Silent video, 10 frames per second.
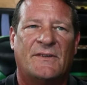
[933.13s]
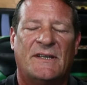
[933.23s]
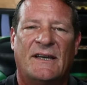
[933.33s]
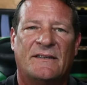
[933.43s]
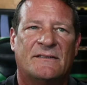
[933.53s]

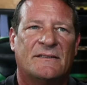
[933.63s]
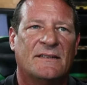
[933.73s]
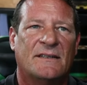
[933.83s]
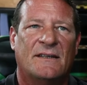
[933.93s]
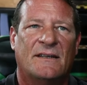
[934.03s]
the eggs,
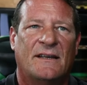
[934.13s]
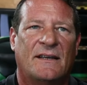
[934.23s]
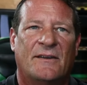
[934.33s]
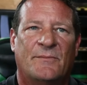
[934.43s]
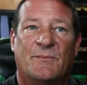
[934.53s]

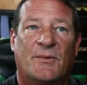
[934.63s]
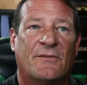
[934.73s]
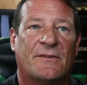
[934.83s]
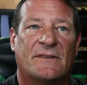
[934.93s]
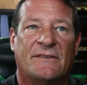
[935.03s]
and be perfectly